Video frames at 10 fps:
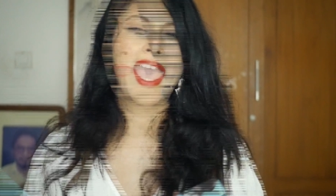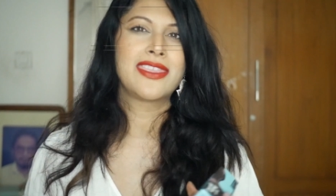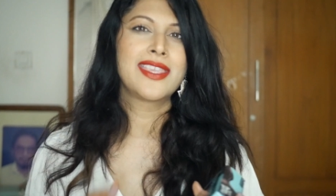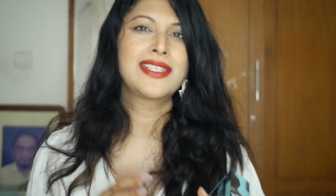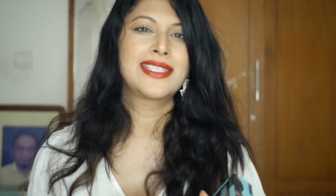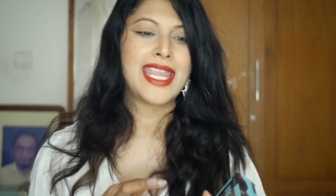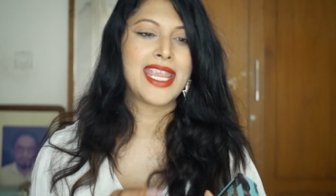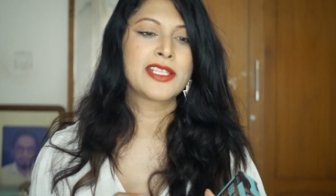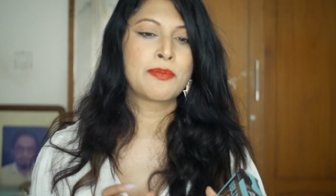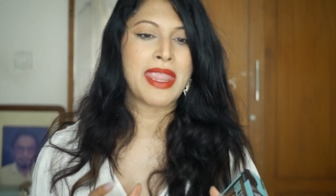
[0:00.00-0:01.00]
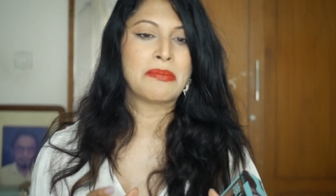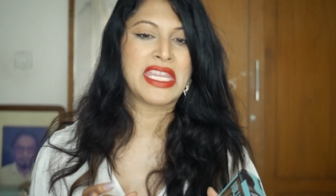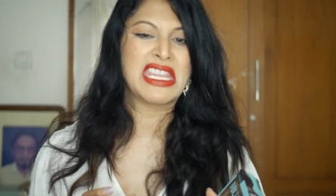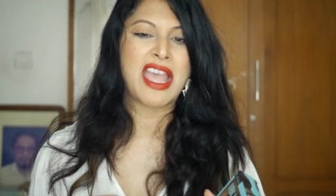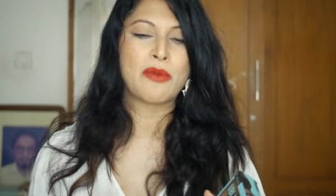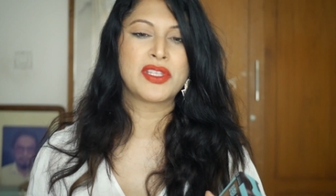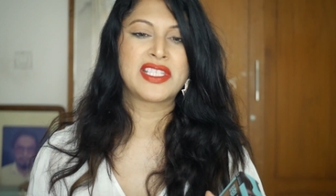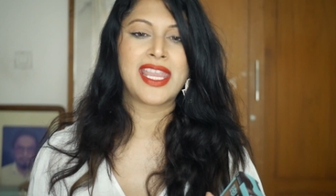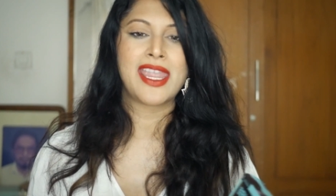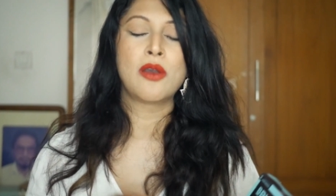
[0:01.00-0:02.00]
and this stays maybe, I would
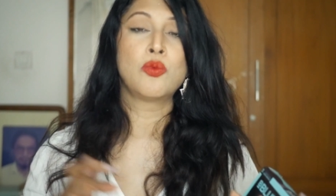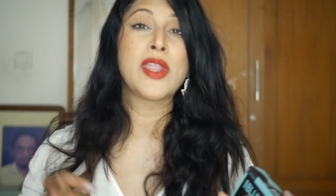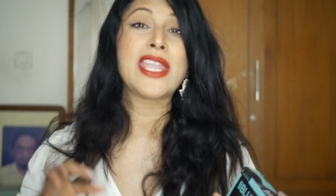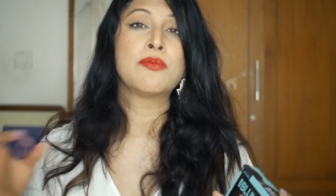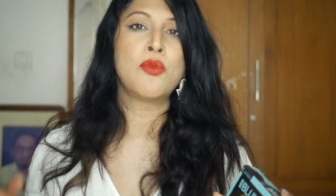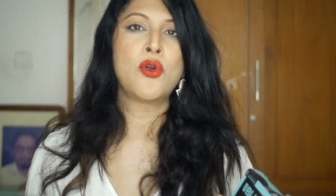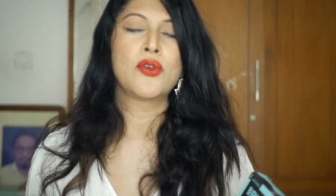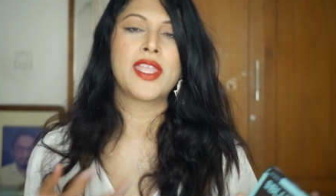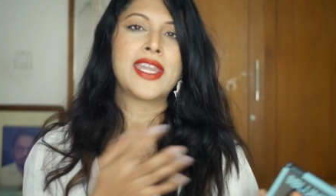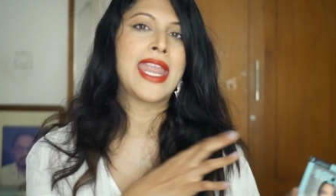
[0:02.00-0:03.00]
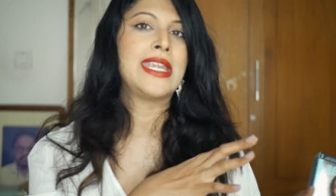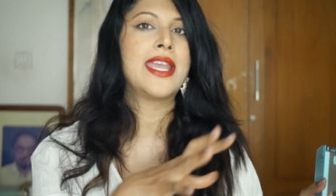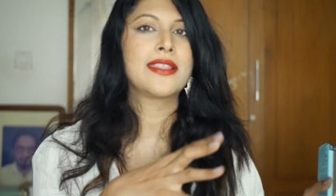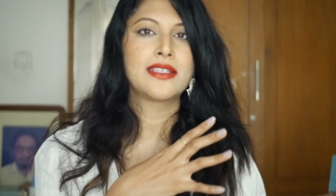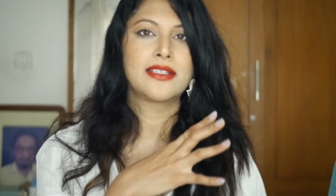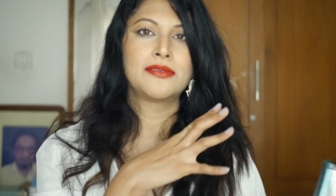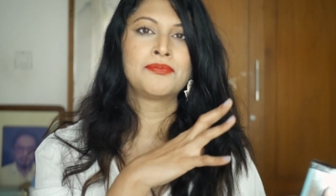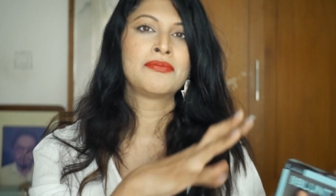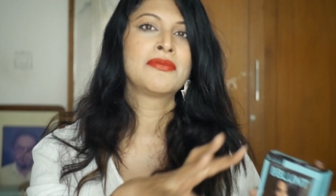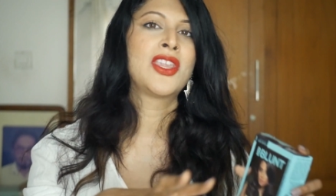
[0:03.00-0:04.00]
say, a week more than any other,
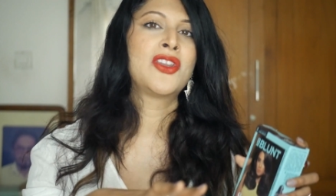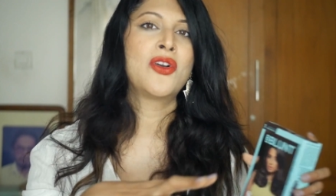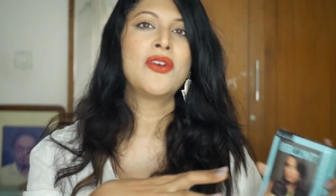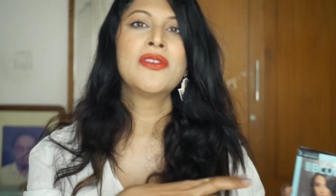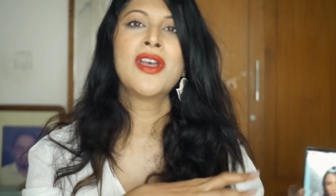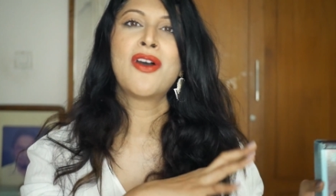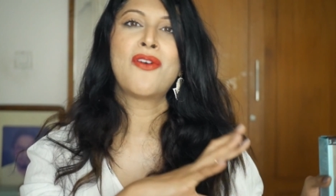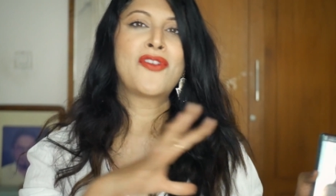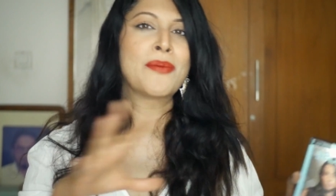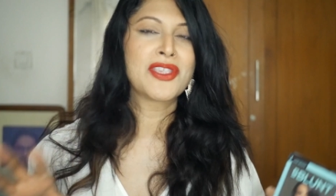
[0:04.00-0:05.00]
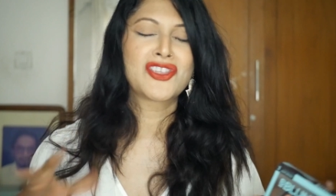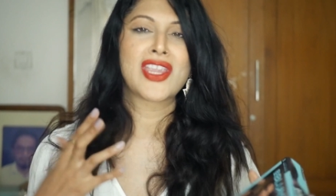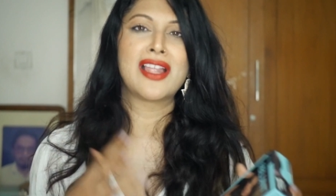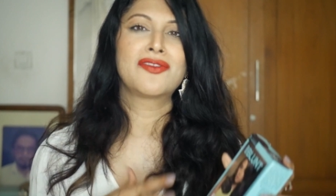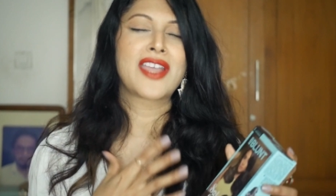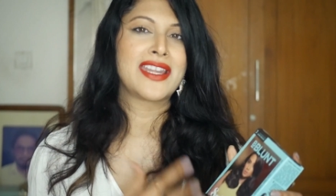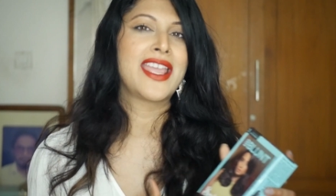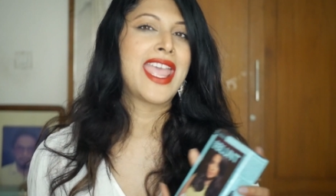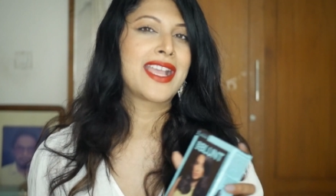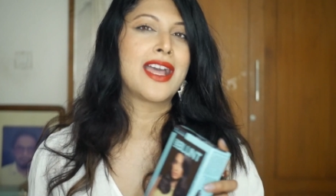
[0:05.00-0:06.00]
from the shelf kind
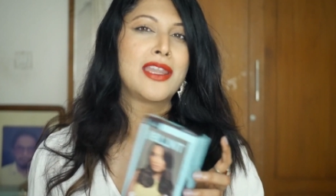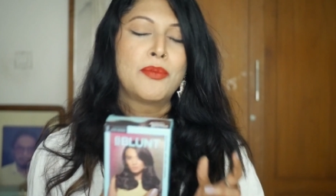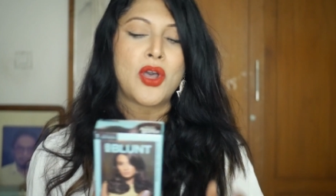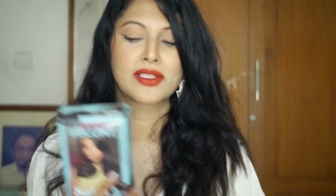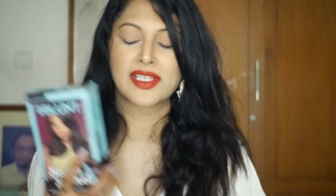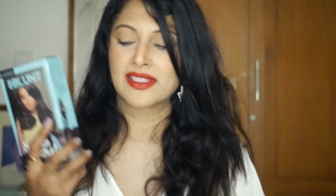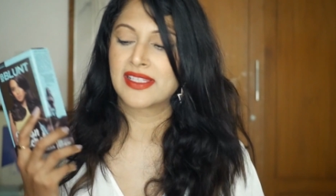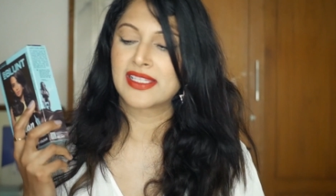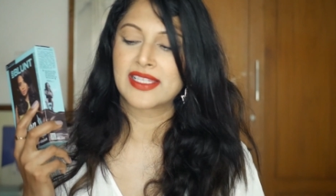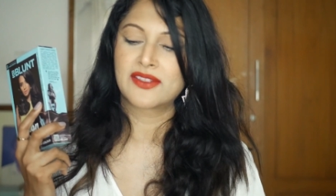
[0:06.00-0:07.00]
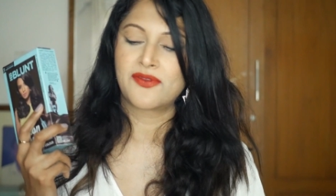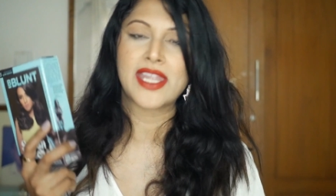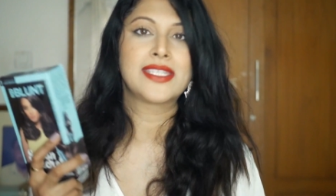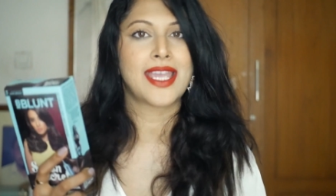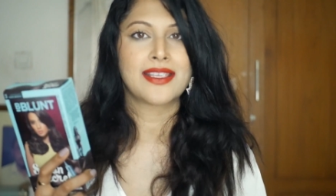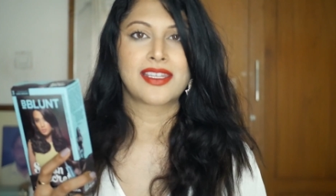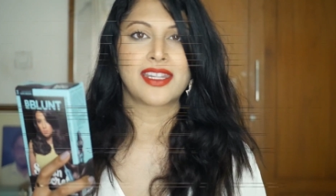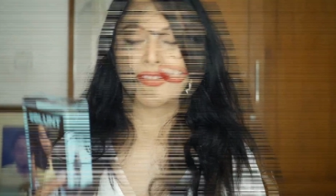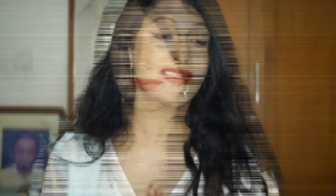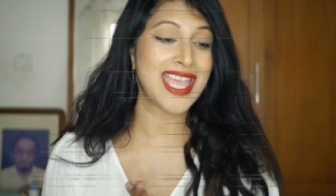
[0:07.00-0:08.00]
of hair color boxes. This is
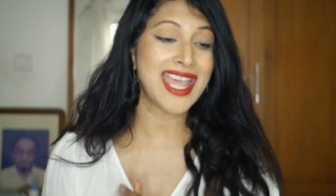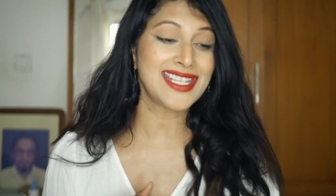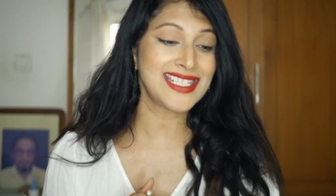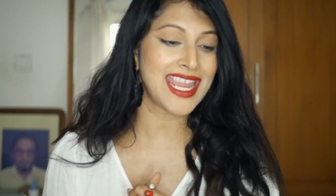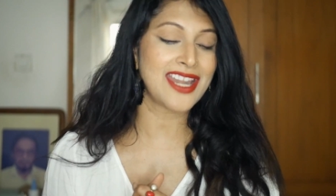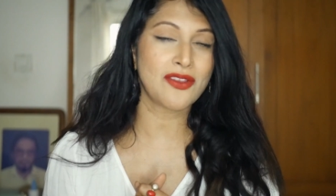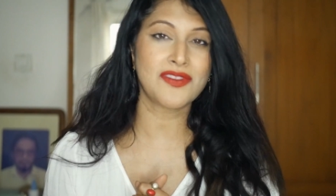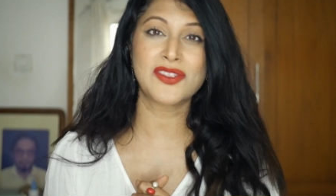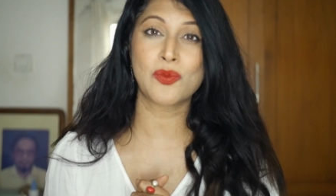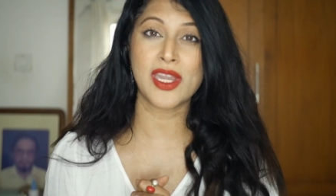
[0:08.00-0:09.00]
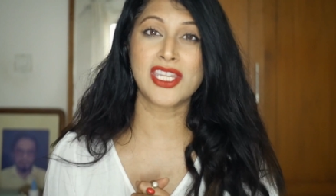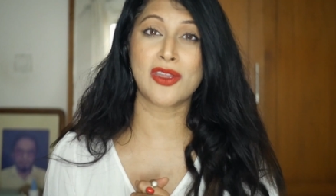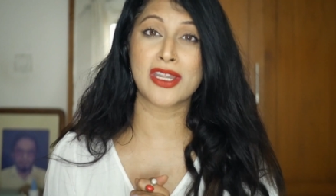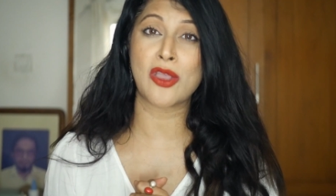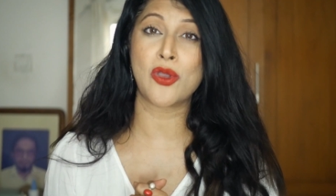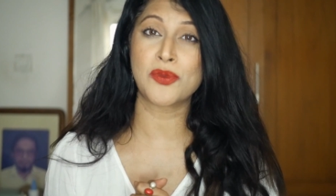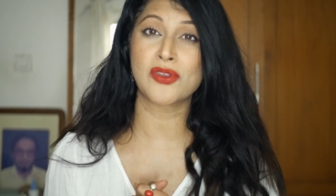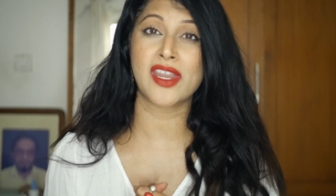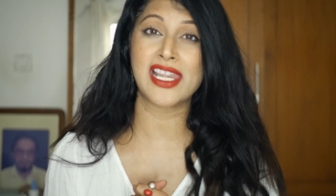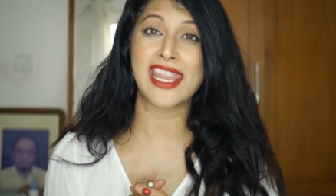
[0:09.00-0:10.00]
fantastic. So that is the end of this video and I hope
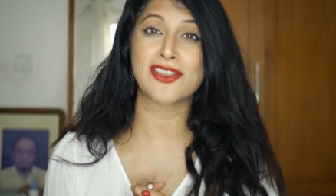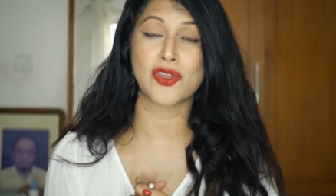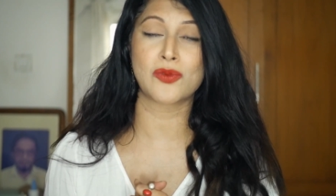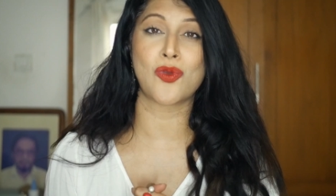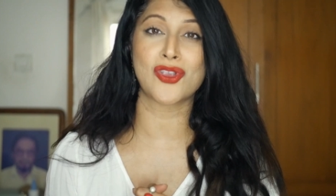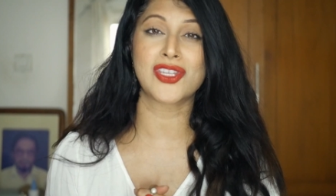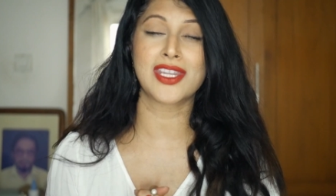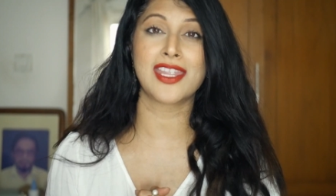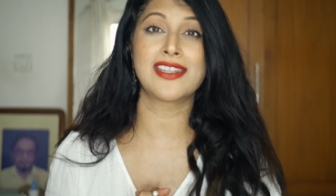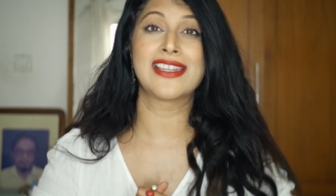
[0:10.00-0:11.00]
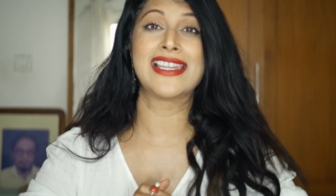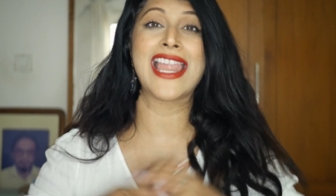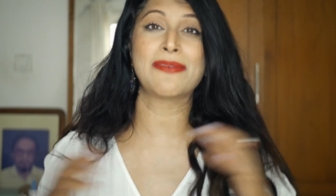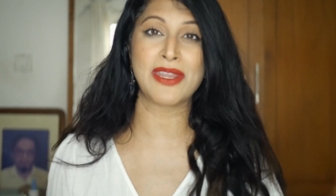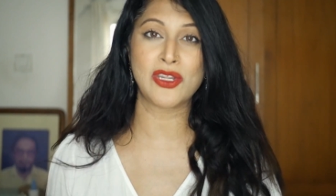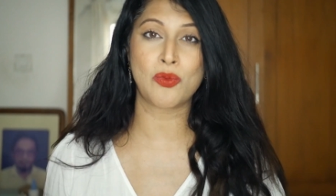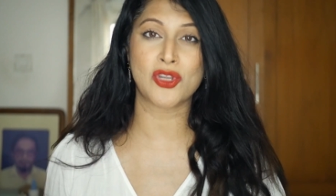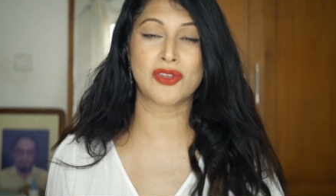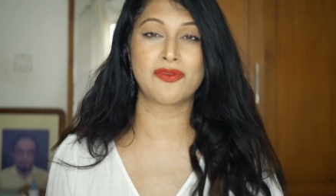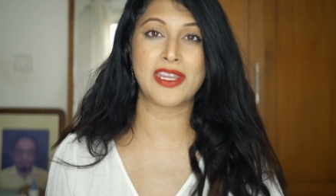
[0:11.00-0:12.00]
you really enjoyed watching it. Let me know
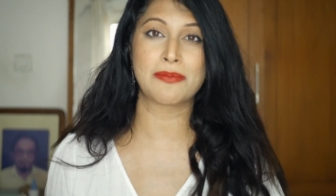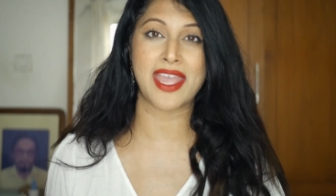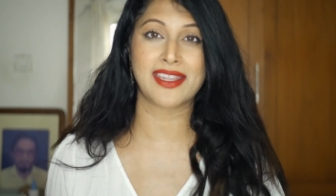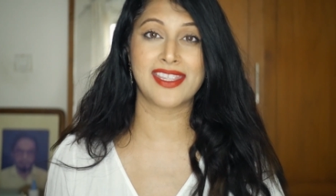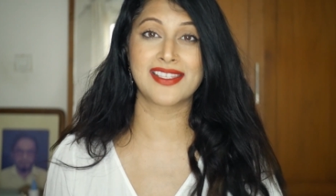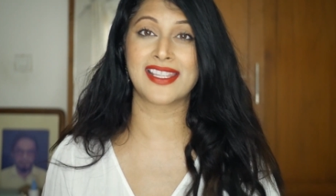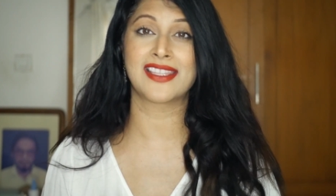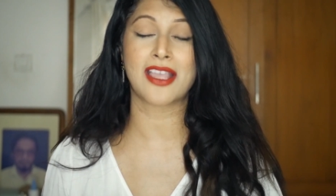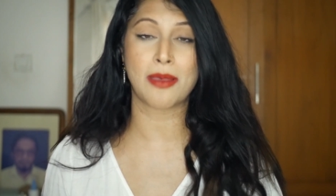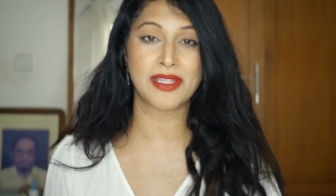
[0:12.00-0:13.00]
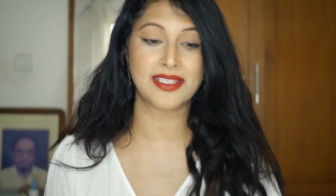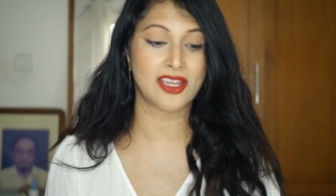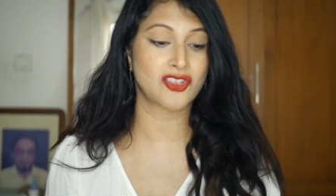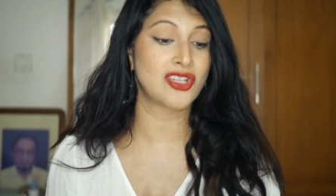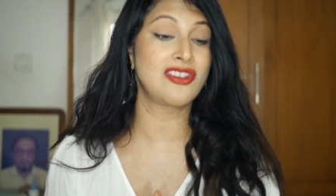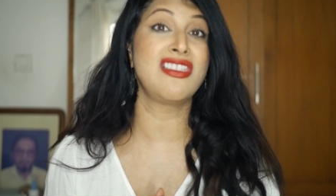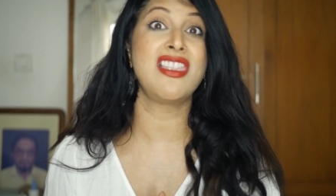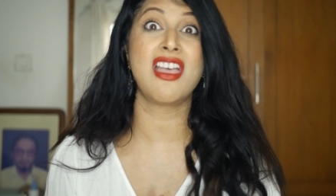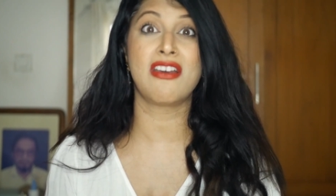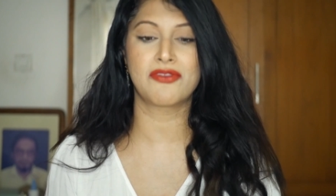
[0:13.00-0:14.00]
what your feedback is in the comment
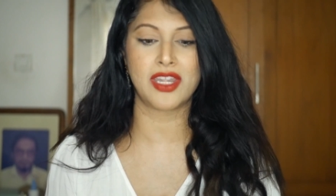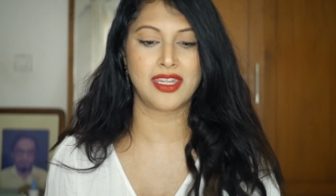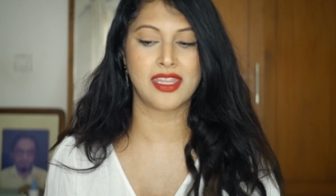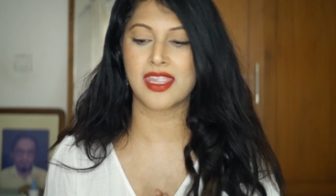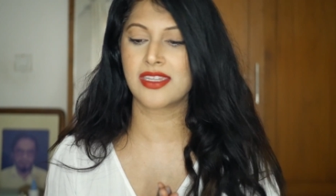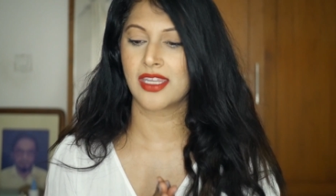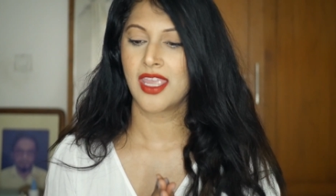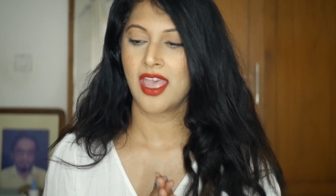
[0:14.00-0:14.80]
section. Love reading it.